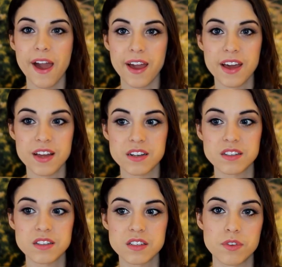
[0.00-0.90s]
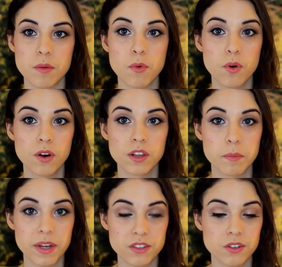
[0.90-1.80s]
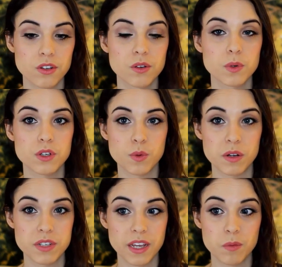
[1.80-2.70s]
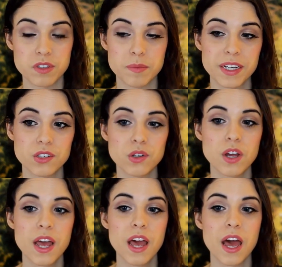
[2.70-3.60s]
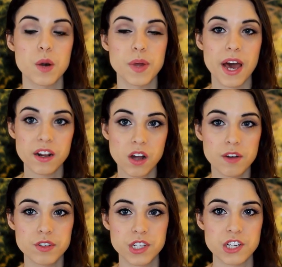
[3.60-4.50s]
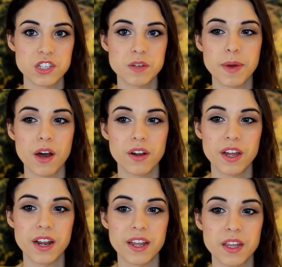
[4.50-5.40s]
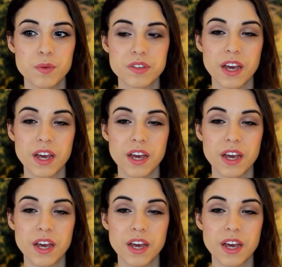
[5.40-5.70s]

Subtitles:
and some more Lamictal, which is what I was taking, was Lamictal, and we had a conversation about it, and he was